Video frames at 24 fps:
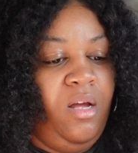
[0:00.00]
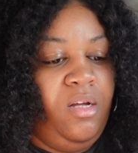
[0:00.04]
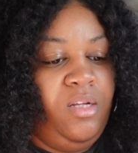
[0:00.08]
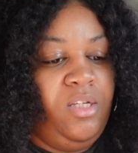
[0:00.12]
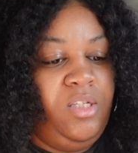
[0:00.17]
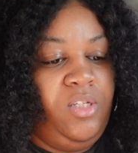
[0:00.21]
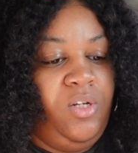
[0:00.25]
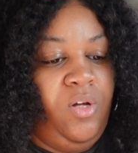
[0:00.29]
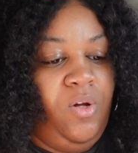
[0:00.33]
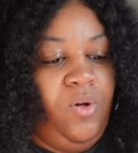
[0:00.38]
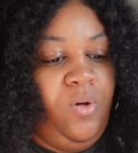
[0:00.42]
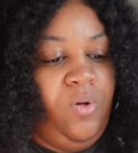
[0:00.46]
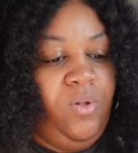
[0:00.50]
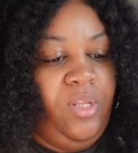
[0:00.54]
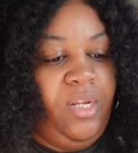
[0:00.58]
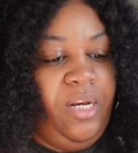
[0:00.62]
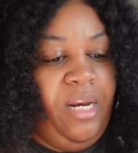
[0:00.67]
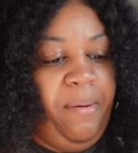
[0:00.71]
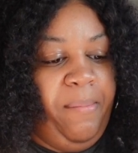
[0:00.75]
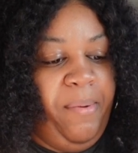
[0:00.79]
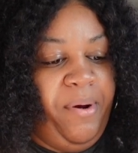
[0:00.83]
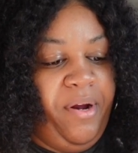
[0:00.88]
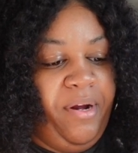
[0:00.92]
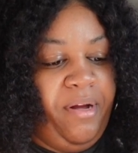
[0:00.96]
So the
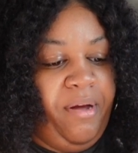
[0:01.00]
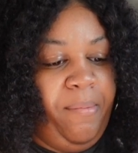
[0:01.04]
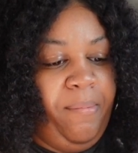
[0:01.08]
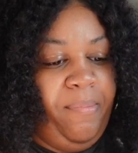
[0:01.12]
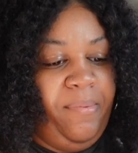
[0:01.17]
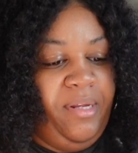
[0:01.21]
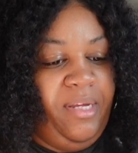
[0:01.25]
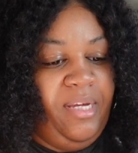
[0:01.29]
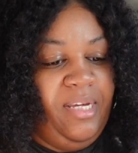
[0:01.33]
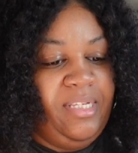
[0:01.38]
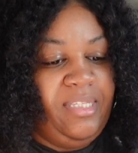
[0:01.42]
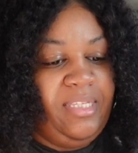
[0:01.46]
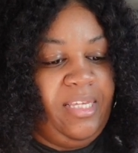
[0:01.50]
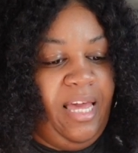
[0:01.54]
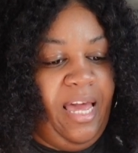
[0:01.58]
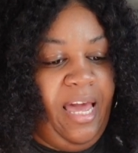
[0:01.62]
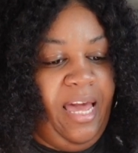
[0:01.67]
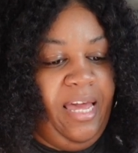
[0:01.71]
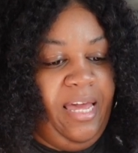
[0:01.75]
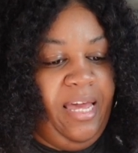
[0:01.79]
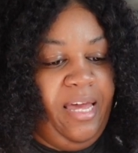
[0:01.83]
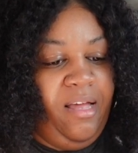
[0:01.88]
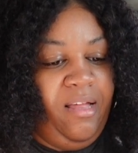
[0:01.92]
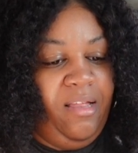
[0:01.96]
name of her company is
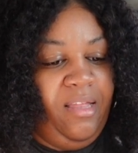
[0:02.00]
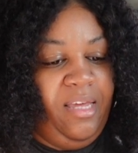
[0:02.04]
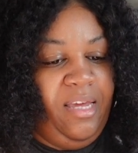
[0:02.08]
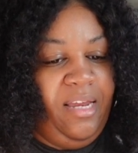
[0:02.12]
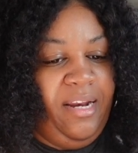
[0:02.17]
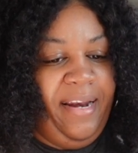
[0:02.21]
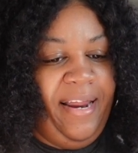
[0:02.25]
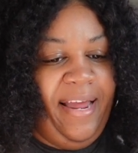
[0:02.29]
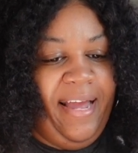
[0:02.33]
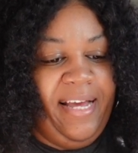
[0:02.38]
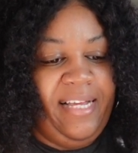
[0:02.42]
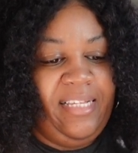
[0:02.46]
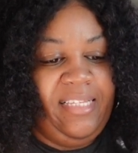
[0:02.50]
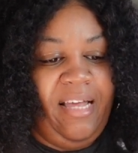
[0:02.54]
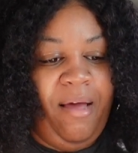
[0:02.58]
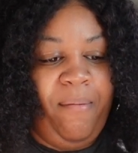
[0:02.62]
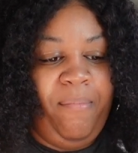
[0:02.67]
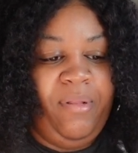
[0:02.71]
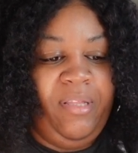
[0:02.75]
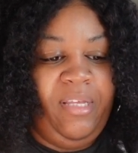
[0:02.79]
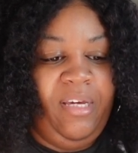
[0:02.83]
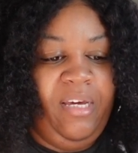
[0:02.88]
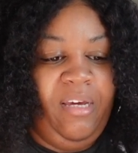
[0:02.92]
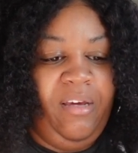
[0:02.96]
KLNS, I
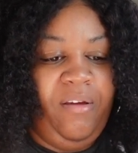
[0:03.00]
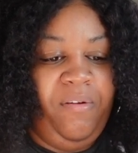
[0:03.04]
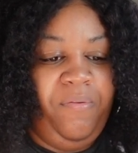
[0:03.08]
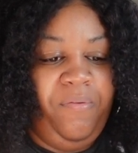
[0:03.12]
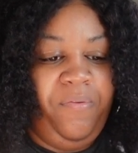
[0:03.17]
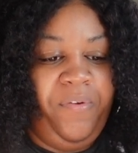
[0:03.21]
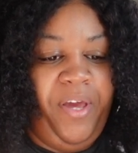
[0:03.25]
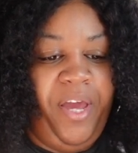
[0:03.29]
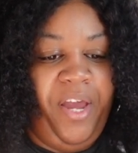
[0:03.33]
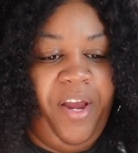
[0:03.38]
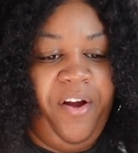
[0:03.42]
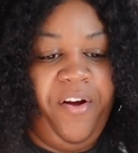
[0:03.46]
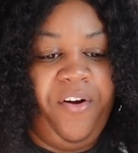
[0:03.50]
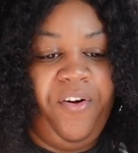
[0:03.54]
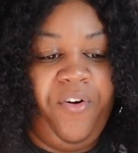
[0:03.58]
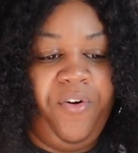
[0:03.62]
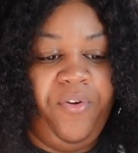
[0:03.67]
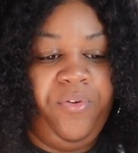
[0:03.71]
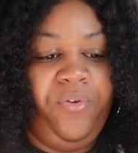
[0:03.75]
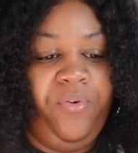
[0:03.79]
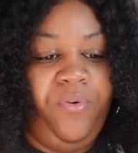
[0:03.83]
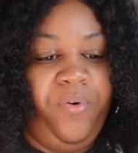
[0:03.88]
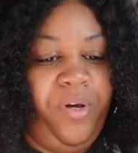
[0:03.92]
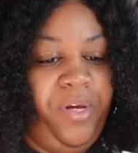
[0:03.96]
believe, hair
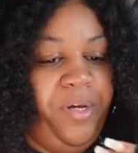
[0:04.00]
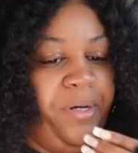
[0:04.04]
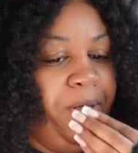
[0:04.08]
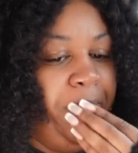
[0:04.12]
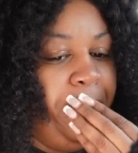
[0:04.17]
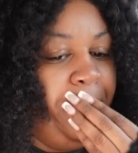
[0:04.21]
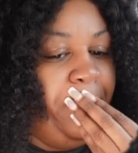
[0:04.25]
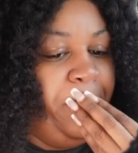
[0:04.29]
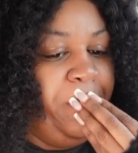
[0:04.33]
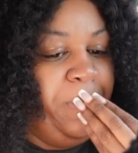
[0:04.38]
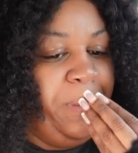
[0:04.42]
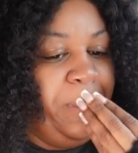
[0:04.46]
growth oil,